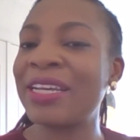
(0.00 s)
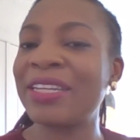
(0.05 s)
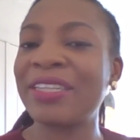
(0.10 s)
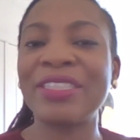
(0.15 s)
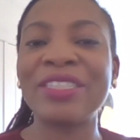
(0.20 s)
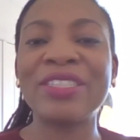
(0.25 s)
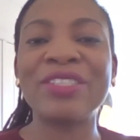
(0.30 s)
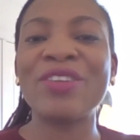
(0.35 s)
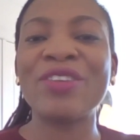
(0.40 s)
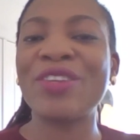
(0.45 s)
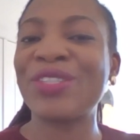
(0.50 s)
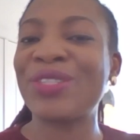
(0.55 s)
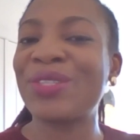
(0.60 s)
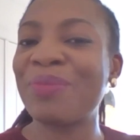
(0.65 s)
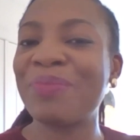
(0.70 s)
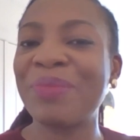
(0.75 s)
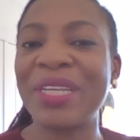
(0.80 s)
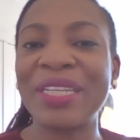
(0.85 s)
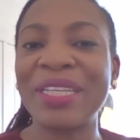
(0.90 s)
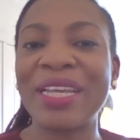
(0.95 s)
because it's not
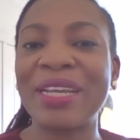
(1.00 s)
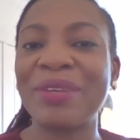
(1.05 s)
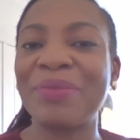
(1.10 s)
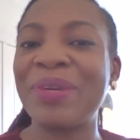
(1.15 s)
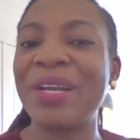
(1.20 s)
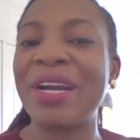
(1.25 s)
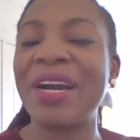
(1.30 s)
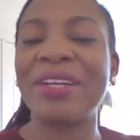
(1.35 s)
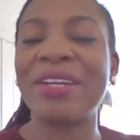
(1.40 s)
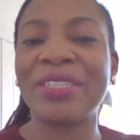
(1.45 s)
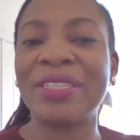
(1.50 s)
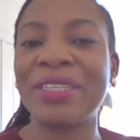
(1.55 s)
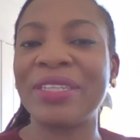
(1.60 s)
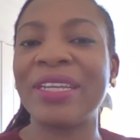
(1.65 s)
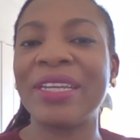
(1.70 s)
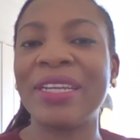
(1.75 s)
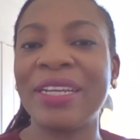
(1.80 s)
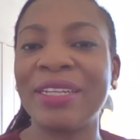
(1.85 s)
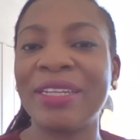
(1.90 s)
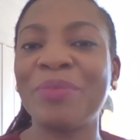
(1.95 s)
something that we
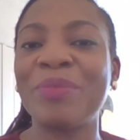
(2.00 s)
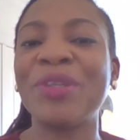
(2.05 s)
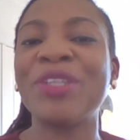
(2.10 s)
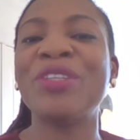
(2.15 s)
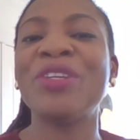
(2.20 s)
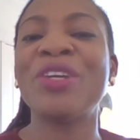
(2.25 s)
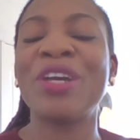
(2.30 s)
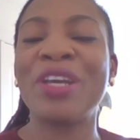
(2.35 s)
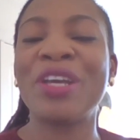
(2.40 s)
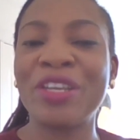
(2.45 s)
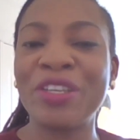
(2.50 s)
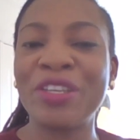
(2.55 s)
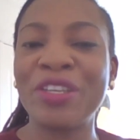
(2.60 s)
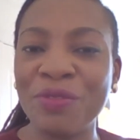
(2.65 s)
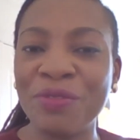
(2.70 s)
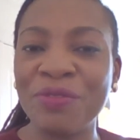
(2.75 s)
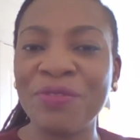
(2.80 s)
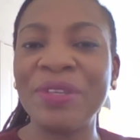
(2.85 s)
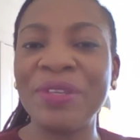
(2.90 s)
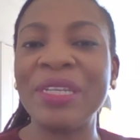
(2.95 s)
articulate, but
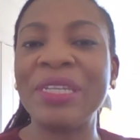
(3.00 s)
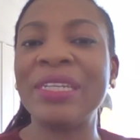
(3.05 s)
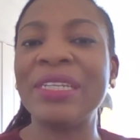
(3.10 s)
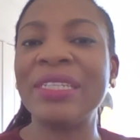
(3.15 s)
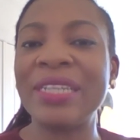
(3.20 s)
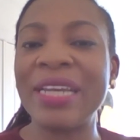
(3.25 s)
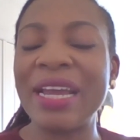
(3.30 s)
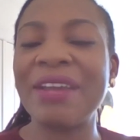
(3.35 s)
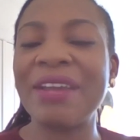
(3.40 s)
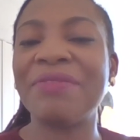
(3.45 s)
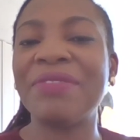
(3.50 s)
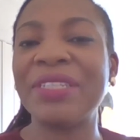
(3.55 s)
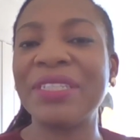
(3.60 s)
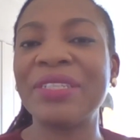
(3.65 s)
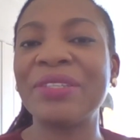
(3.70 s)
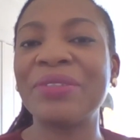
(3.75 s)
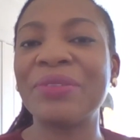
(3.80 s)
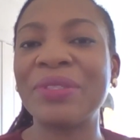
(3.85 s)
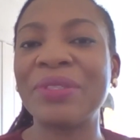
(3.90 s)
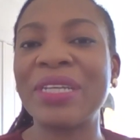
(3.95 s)
you feel it every
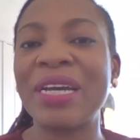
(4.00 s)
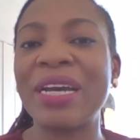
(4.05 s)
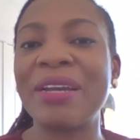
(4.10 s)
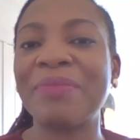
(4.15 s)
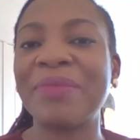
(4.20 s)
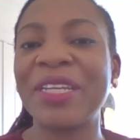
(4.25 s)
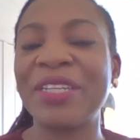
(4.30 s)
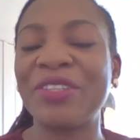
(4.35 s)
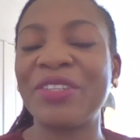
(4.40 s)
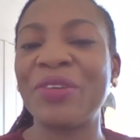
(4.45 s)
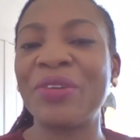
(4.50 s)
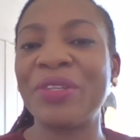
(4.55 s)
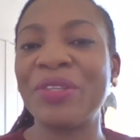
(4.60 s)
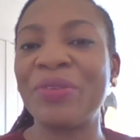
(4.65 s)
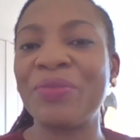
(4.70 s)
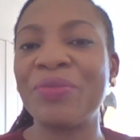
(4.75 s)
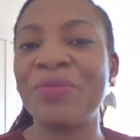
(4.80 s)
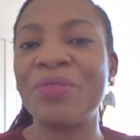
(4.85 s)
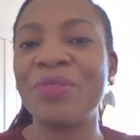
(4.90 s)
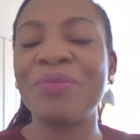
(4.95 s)
single time that you're in
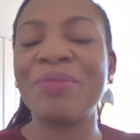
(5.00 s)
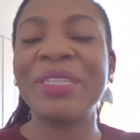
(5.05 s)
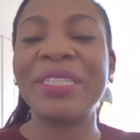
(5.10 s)
the room.